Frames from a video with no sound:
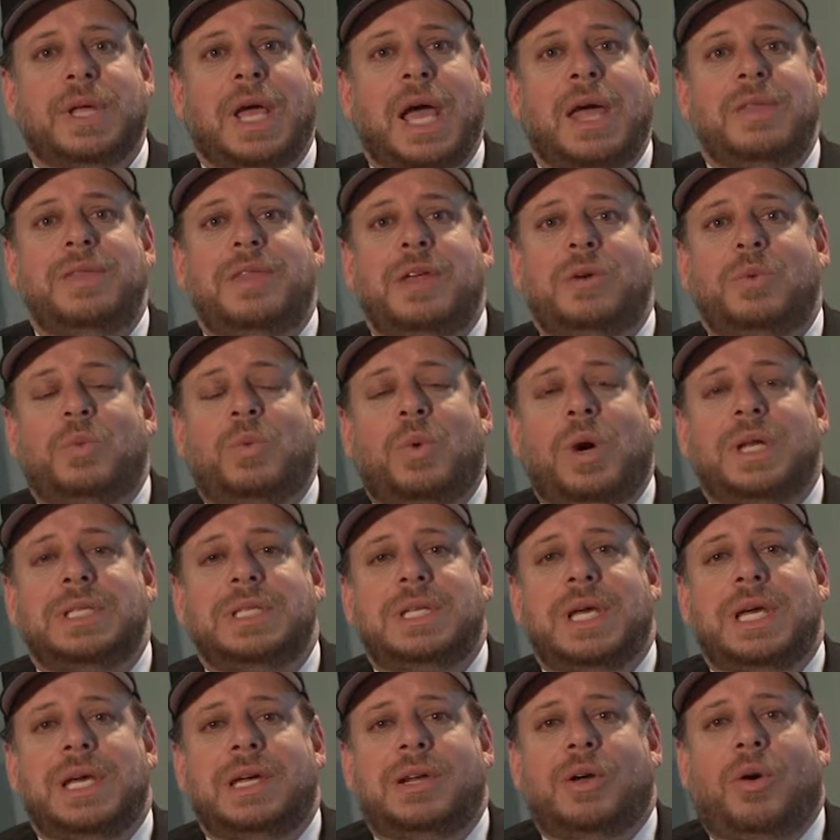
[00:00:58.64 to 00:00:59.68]
And then one
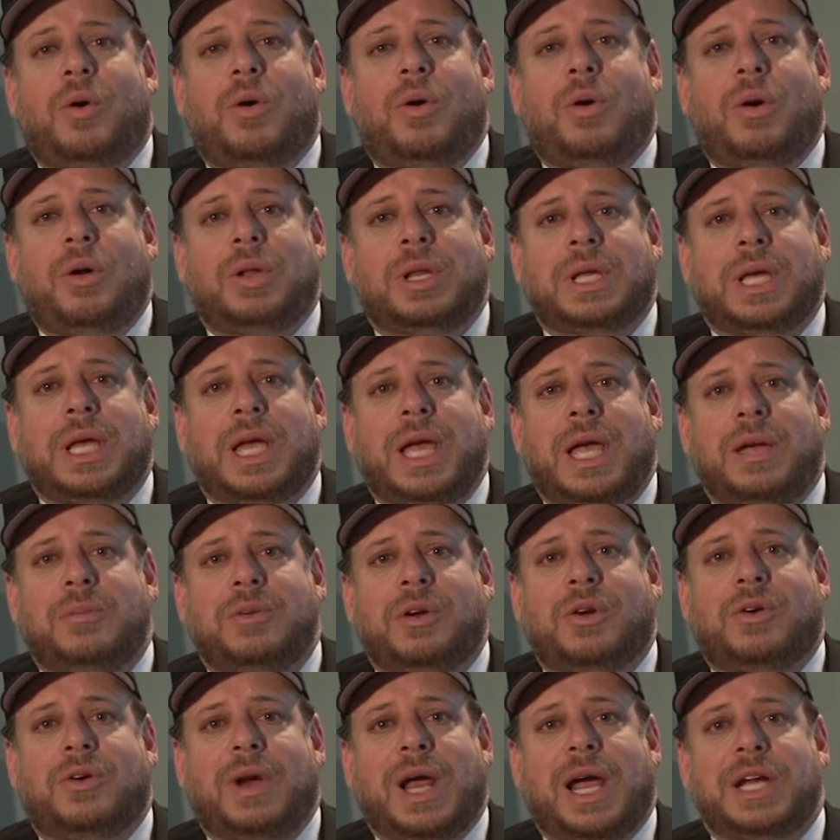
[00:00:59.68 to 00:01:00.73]
day it all
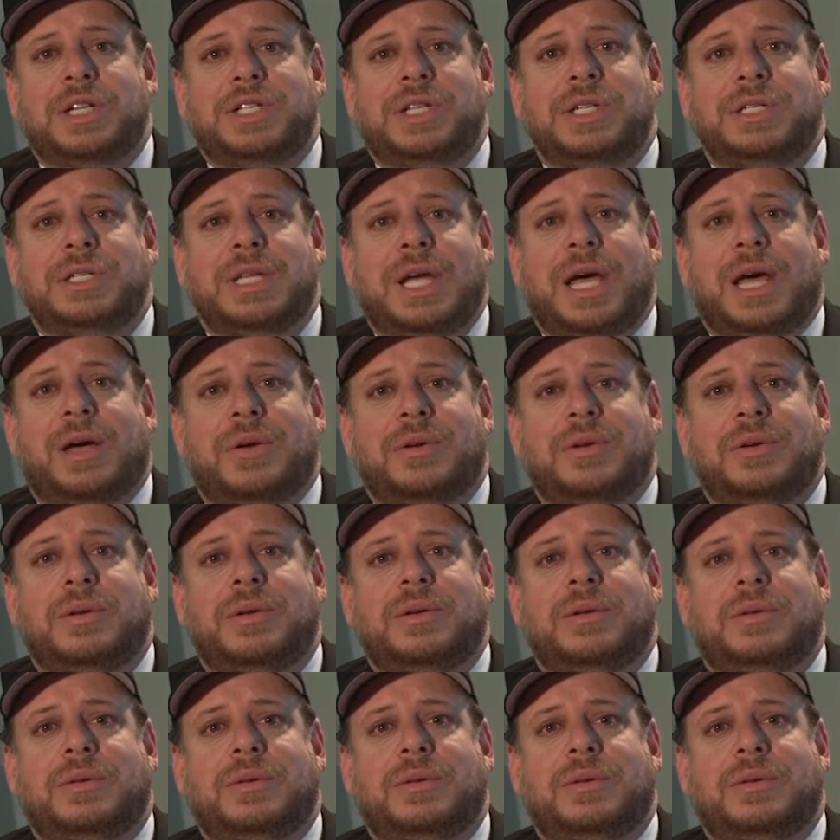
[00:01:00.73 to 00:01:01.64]
came crashing down.